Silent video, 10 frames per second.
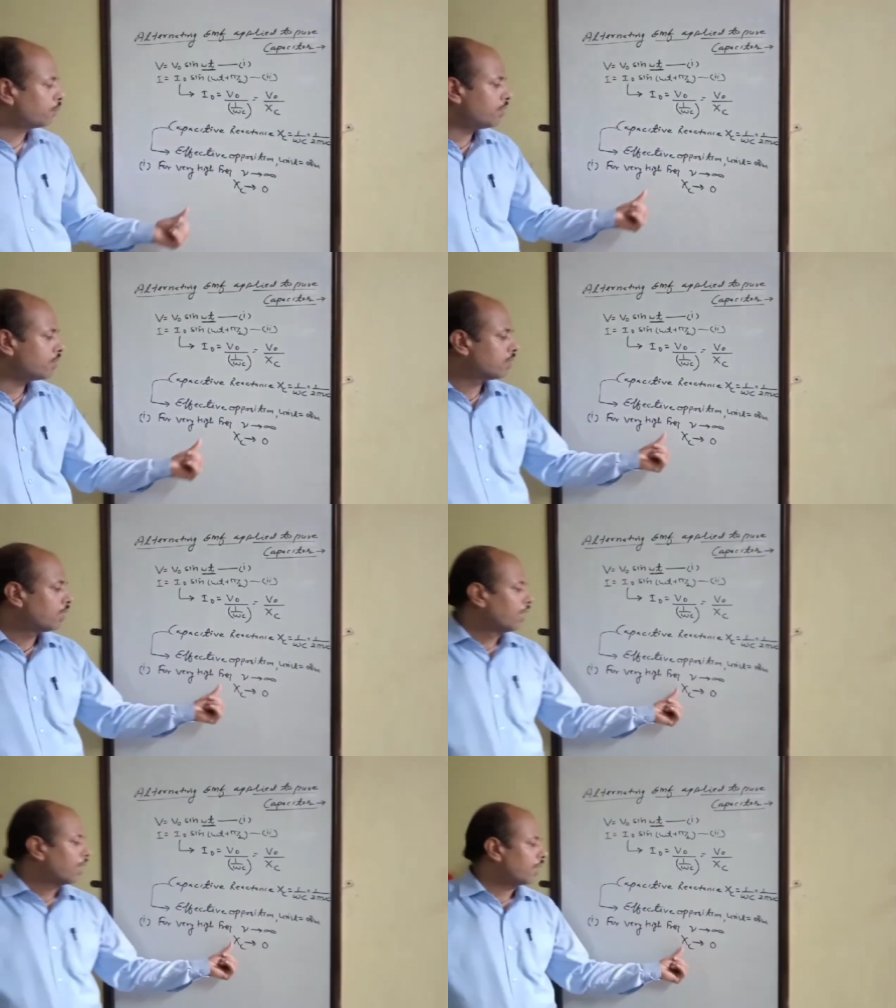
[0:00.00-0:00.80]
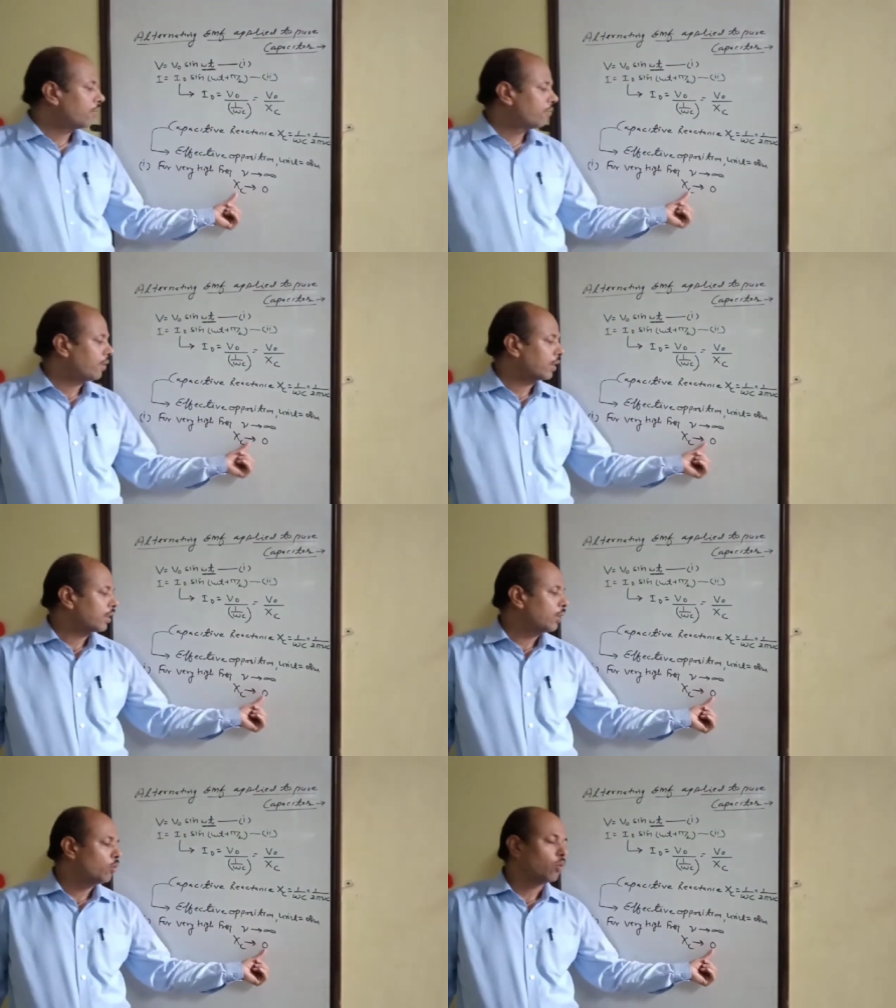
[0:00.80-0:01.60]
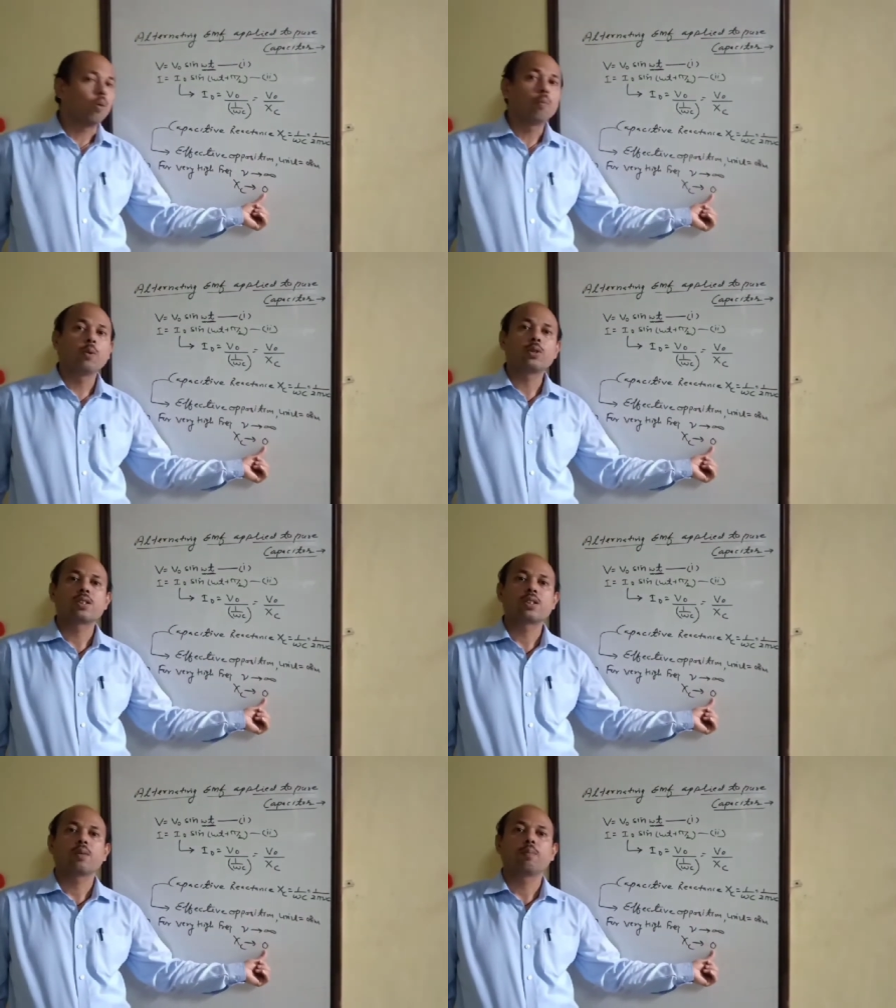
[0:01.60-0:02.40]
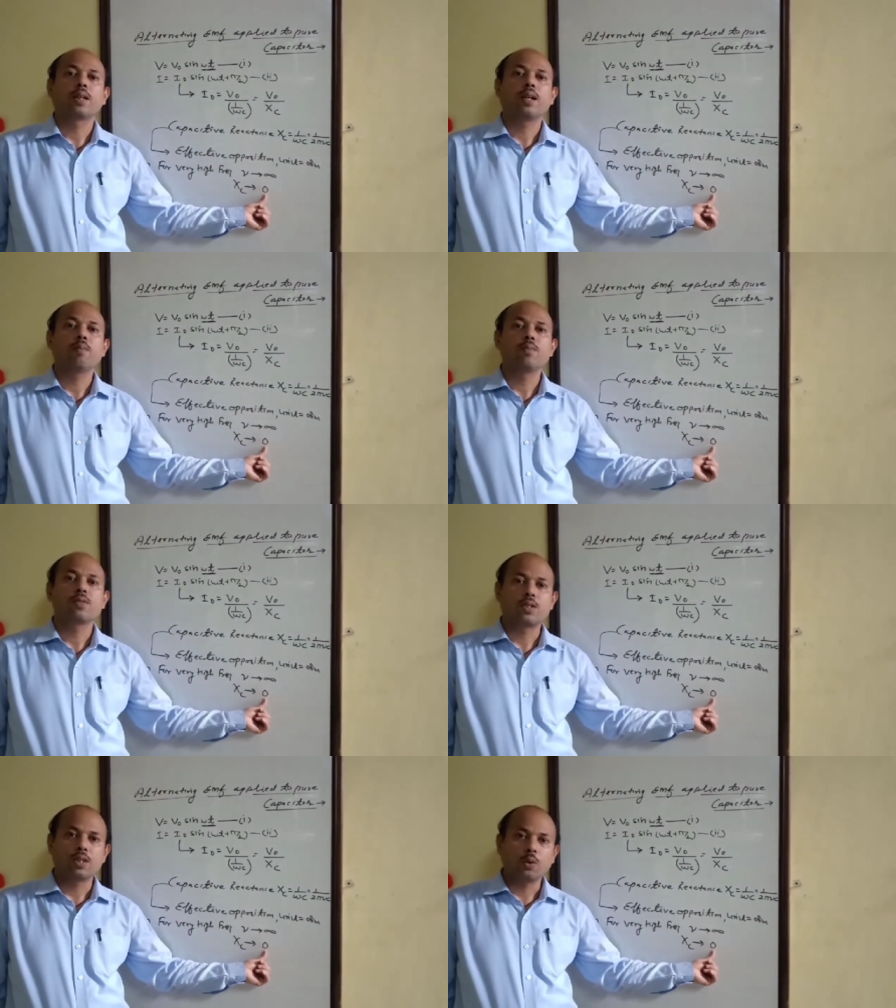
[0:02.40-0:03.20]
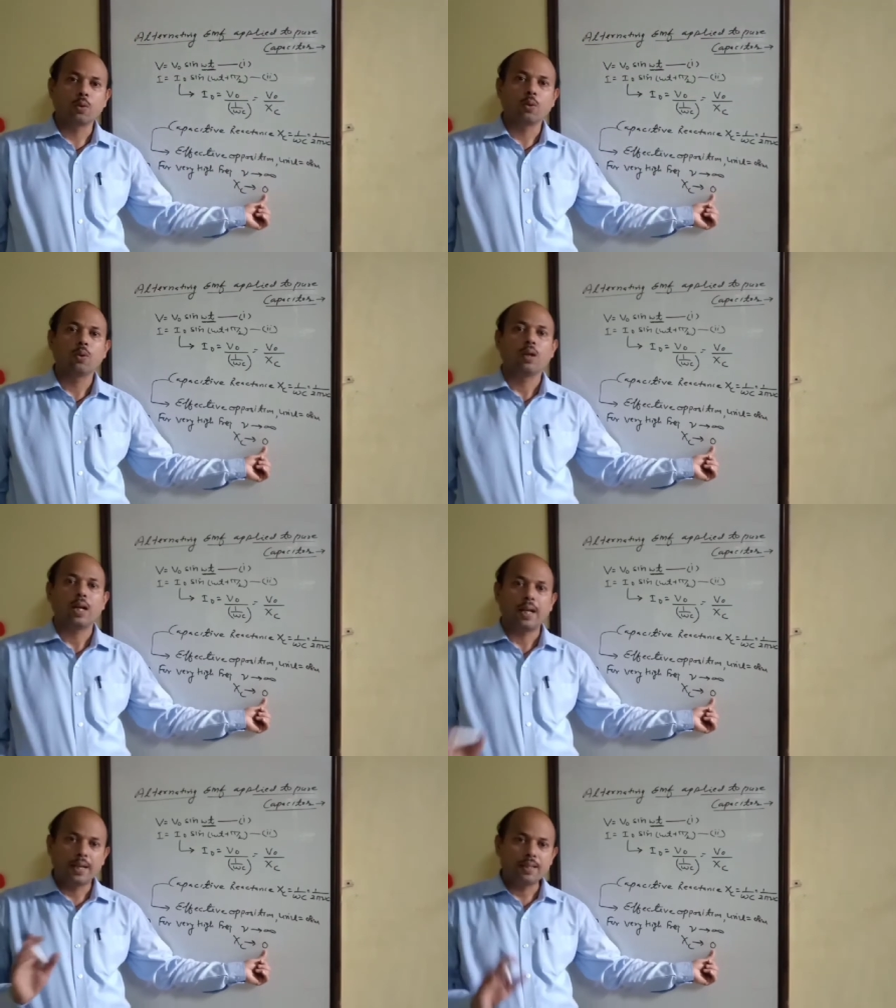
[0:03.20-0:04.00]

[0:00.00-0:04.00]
It means effective opposition becomes 0.